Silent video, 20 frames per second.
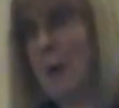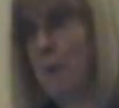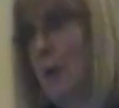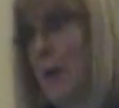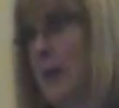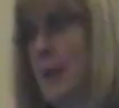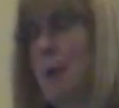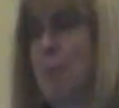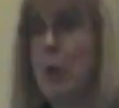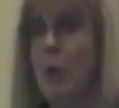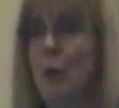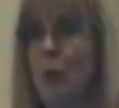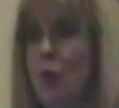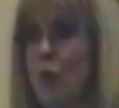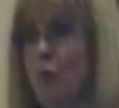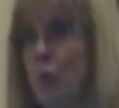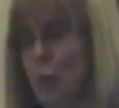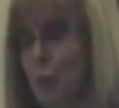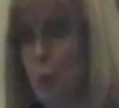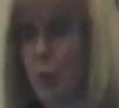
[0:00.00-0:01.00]
Anybody
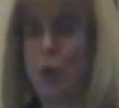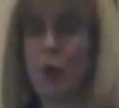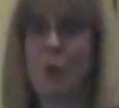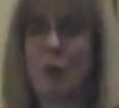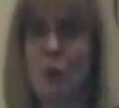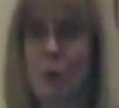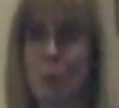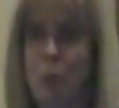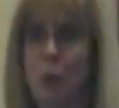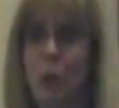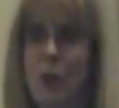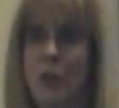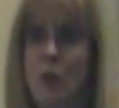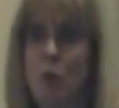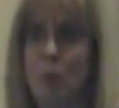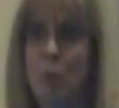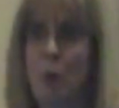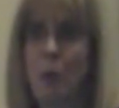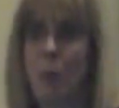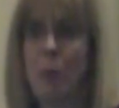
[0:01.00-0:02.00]
who's worked in the booth
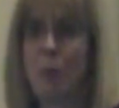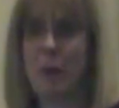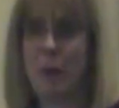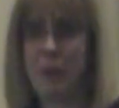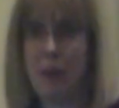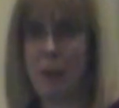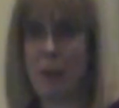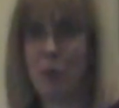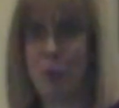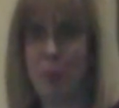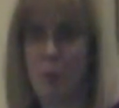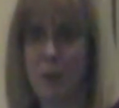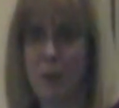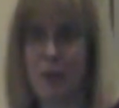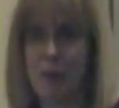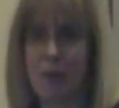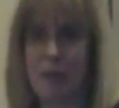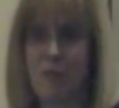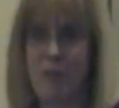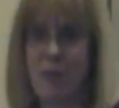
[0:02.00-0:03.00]
has probably
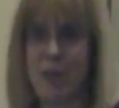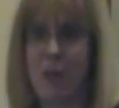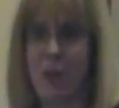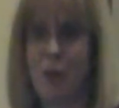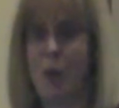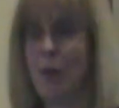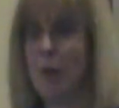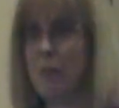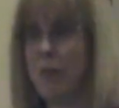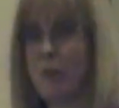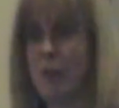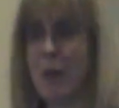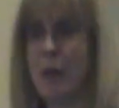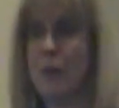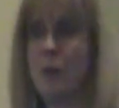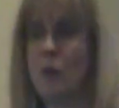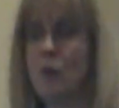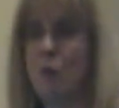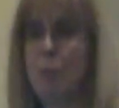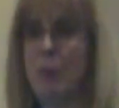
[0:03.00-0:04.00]
experienced that. All of a
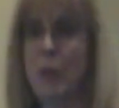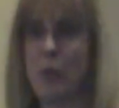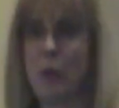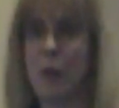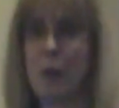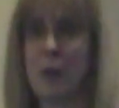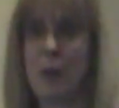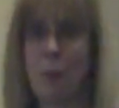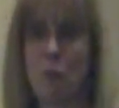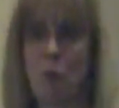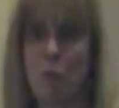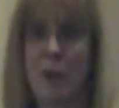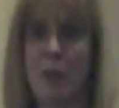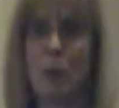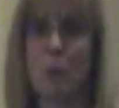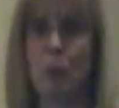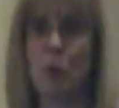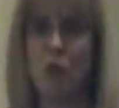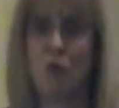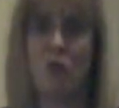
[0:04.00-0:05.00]
sudden, the speaker comes
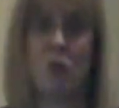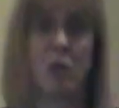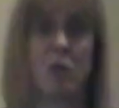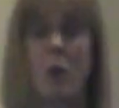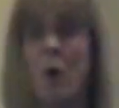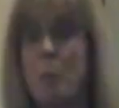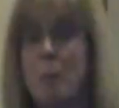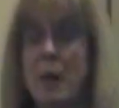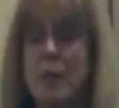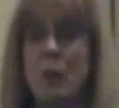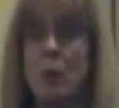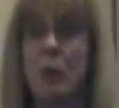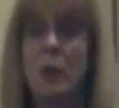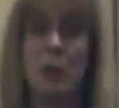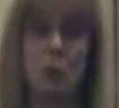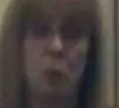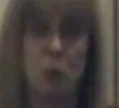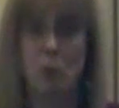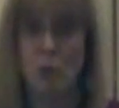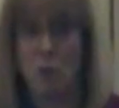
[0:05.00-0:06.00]
by the booth and says, "Oh, by the
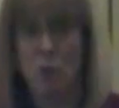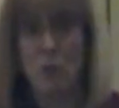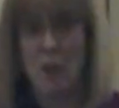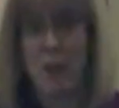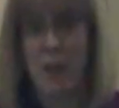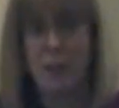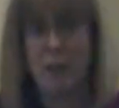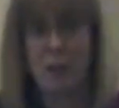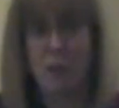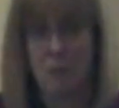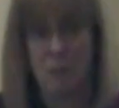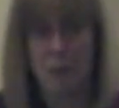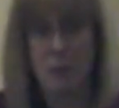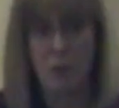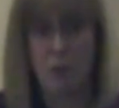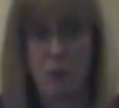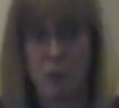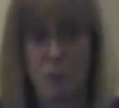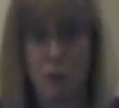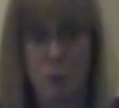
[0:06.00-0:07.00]
way, would you like
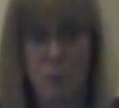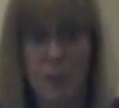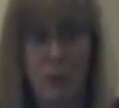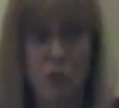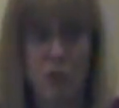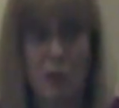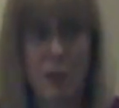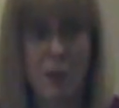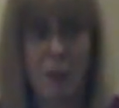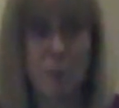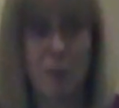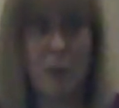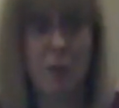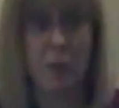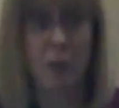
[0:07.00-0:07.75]
this speech that I'm